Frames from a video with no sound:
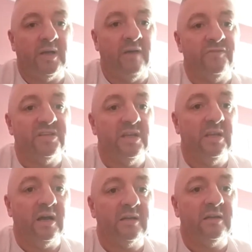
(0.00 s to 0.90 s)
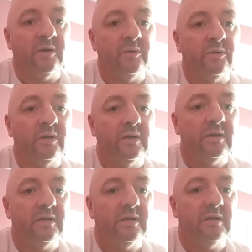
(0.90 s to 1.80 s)
obviously lockdown,
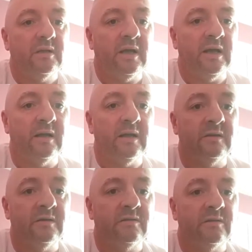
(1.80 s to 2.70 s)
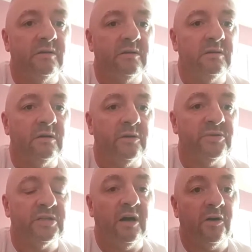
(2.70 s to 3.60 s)
and I
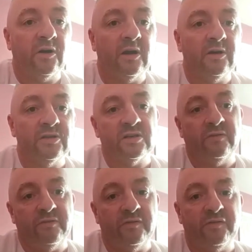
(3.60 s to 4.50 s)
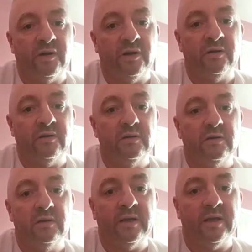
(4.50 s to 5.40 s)
was an organizer for
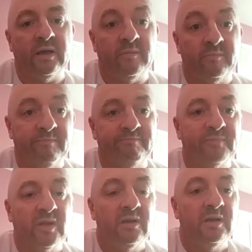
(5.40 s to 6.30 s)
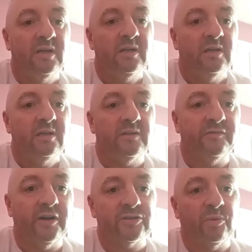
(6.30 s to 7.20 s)
the
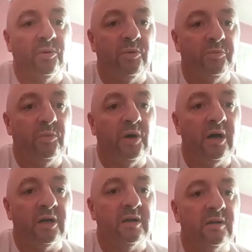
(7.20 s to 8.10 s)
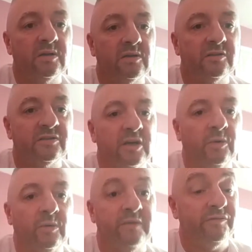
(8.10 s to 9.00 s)
virtual walk.
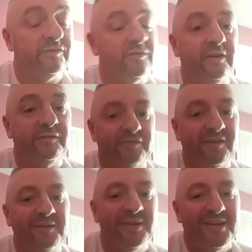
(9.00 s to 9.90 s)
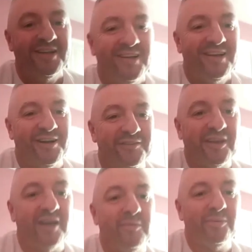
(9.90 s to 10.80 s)
So I've
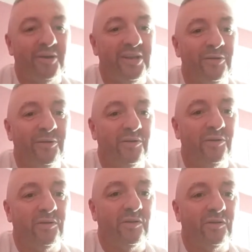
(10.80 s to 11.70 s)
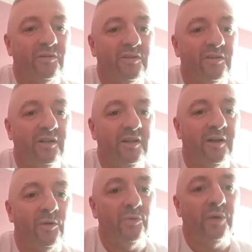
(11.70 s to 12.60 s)
come a pretty good
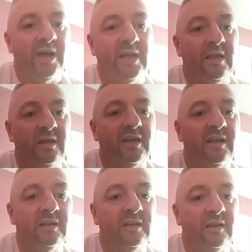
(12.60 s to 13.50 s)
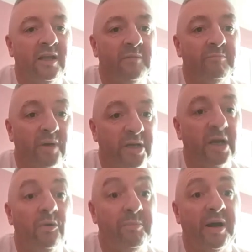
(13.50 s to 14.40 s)
way in my
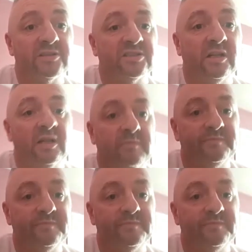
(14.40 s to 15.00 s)
own personal